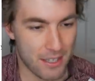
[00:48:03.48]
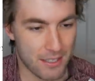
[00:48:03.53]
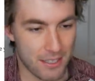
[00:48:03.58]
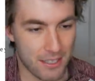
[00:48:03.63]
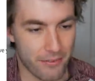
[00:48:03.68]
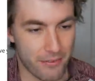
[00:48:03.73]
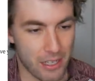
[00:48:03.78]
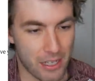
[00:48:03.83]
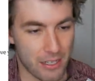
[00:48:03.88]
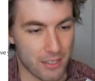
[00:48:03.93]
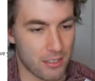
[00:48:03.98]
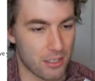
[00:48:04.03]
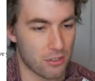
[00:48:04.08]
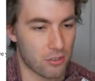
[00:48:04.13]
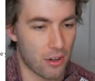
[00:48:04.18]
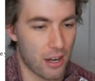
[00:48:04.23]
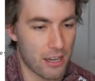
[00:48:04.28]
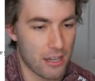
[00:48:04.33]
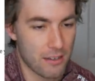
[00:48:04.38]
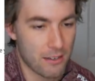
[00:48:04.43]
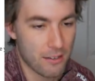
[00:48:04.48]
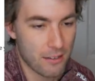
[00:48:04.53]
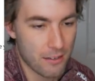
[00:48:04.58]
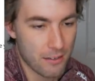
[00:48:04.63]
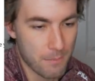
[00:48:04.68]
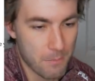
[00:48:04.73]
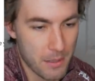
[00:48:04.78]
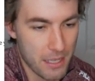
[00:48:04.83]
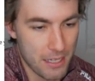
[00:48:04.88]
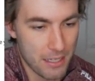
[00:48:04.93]
activities to try
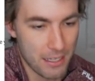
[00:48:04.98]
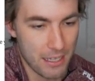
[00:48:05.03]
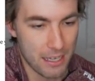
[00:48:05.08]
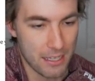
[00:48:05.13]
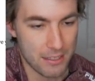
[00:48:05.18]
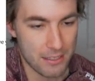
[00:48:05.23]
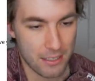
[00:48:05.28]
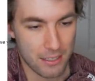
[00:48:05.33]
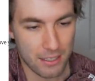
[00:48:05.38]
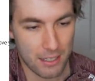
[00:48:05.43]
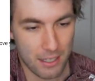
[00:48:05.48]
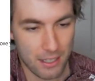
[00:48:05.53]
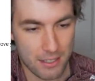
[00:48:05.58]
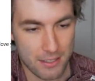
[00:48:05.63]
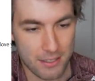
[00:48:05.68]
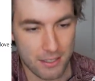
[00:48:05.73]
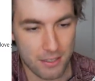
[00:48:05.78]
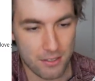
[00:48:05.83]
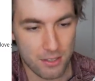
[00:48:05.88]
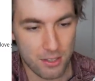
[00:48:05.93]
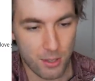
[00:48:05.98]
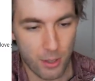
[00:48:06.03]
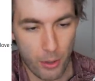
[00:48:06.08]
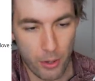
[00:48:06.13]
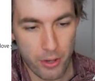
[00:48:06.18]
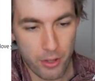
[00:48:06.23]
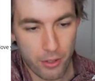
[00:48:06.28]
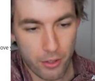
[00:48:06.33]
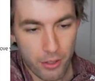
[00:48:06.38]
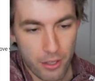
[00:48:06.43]
to mitigate the constant
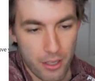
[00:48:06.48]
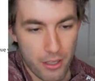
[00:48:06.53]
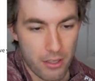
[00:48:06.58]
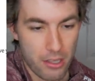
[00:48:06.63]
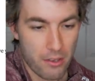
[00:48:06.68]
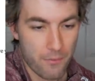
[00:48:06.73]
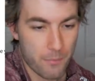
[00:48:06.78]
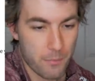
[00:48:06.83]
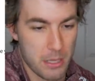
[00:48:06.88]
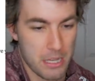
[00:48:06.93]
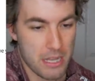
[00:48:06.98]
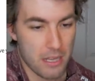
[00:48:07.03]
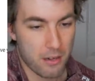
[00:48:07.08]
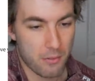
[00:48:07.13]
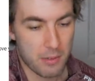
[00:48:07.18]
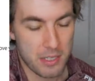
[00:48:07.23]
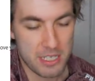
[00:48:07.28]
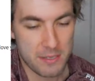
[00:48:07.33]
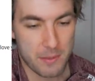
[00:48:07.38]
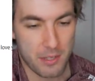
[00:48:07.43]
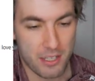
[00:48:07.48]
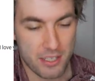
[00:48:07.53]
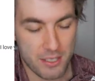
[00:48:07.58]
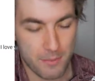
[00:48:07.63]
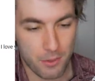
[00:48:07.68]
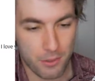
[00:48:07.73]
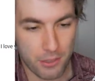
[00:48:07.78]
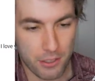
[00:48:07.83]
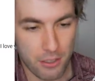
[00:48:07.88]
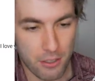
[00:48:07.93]
toil of being a
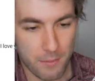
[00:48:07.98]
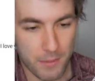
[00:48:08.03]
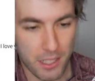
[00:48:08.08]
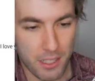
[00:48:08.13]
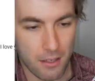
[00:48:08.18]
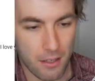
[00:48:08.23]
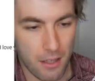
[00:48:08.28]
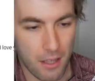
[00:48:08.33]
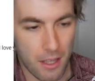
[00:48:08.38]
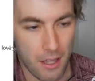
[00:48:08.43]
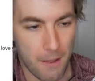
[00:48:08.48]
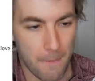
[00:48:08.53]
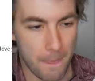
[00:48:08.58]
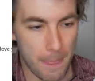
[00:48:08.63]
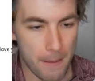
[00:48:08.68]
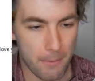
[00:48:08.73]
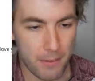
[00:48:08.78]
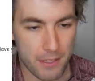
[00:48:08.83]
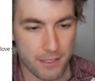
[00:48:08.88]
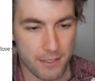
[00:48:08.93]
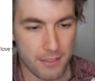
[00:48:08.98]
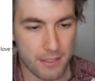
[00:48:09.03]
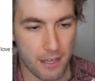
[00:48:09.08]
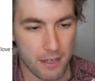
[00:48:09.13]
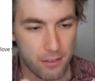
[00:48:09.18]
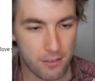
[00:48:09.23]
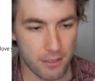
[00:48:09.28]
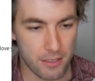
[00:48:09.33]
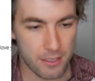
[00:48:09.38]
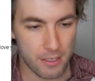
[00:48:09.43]
responsible human? Well, this is
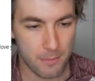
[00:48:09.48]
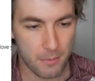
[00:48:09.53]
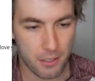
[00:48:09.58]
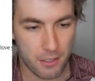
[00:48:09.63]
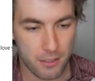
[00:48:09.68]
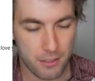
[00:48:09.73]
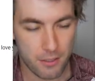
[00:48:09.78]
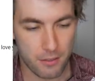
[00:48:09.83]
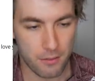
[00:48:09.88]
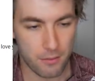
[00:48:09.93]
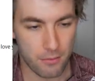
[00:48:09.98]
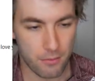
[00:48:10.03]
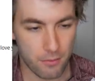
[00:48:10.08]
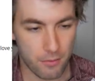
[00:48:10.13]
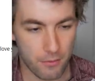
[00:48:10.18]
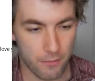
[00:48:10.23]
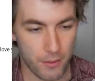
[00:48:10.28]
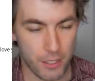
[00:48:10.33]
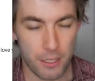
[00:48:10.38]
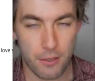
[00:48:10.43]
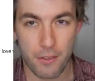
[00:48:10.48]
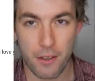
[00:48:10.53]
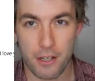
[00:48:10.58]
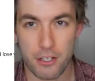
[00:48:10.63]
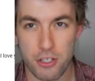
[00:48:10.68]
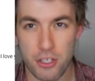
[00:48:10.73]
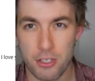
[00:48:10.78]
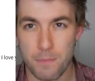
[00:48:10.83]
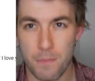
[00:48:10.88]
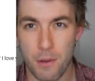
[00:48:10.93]
actually similar to the video that I
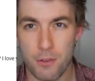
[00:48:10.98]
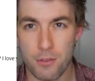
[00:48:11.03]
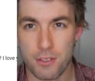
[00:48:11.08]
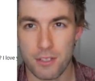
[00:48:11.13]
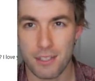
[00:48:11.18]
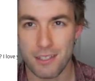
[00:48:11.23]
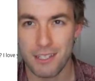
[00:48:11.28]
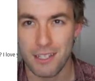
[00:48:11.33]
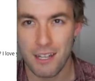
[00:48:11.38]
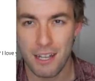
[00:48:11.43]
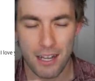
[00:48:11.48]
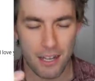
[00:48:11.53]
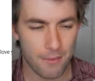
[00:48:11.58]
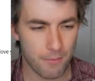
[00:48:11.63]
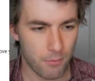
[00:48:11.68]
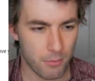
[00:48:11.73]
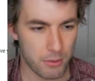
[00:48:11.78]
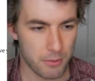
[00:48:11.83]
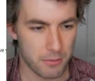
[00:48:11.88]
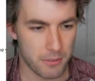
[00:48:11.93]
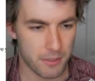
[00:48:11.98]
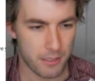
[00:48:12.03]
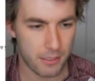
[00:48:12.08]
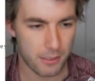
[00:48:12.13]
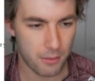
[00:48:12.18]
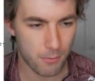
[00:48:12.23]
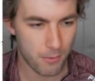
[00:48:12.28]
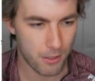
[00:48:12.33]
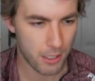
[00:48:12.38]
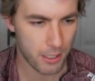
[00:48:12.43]
just posted today, which was
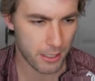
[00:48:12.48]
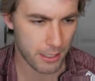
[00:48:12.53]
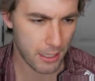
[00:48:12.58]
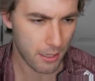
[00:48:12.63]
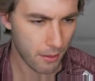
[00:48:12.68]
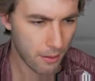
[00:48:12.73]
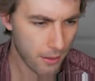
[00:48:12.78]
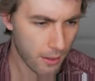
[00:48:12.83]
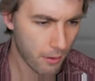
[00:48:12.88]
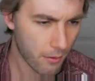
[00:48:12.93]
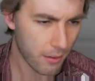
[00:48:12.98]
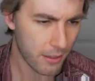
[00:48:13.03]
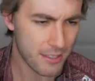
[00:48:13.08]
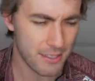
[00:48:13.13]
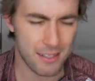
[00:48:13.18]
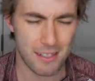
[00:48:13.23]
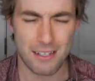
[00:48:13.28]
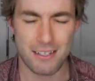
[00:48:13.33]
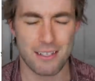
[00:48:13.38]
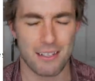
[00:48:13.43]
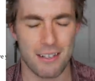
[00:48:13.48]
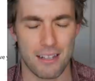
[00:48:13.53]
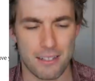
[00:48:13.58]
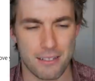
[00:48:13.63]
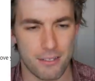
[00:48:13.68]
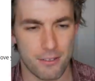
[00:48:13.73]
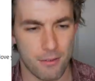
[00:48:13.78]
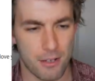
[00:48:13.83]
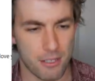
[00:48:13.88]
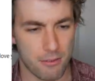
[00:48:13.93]
like the working out thing. It's a
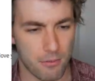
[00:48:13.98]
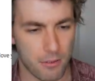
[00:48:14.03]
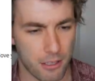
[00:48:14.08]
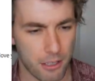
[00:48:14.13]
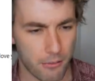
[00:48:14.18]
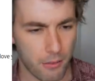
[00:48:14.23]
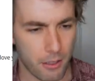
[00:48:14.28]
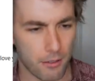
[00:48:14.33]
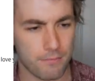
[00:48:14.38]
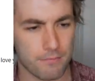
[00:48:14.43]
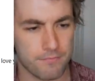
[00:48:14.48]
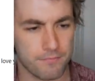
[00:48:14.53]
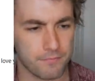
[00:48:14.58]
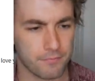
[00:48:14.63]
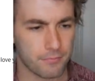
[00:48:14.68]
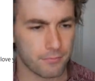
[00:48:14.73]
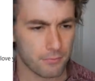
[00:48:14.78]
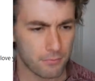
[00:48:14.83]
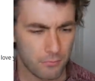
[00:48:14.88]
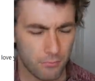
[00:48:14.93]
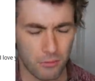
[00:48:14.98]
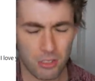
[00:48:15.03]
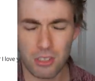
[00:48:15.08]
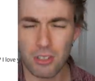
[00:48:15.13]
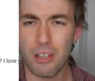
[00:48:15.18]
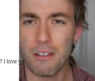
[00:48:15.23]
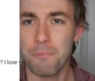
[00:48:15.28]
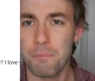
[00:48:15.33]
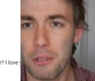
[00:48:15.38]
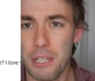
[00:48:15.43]
nice stress reliever. I
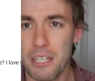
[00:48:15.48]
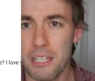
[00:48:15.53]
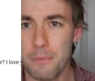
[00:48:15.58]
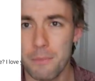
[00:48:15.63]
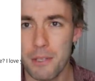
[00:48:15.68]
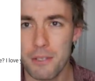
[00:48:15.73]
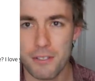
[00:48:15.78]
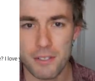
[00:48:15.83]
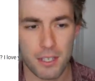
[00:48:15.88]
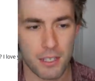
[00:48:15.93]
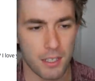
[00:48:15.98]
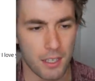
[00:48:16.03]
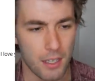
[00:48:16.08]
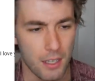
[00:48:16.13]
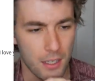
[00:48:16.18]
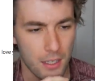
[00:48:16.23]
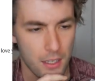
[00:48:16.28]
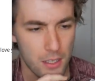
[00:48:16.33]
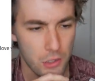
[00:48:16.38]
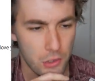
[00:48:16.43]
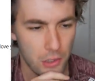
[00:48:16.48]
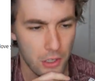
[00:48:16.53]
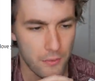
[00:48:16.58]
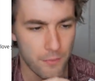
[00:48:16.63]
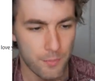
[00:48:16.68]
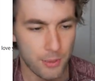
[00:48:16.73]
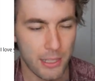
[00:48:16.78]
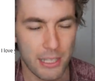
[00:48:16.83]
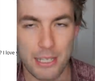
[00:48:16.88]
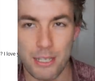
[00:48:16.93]
love playing music. I
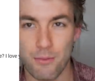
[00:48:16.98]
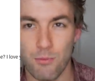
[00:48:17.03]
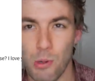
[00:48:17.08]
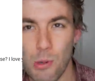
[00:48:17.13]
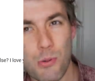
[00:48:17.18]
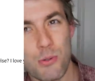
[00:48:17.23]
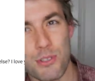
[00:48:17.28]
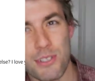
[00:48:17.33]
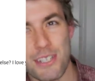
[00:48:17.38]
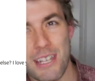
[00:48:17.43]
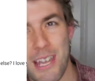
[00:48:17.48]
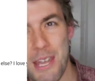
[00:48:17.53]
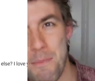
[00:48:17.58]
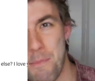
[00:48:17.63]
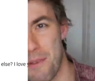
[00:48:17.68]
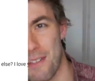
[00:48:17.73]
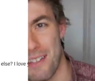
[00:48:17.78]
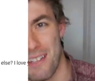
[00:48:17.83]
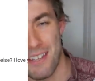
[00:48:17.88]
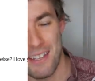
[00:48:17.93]
love playing RuneScape.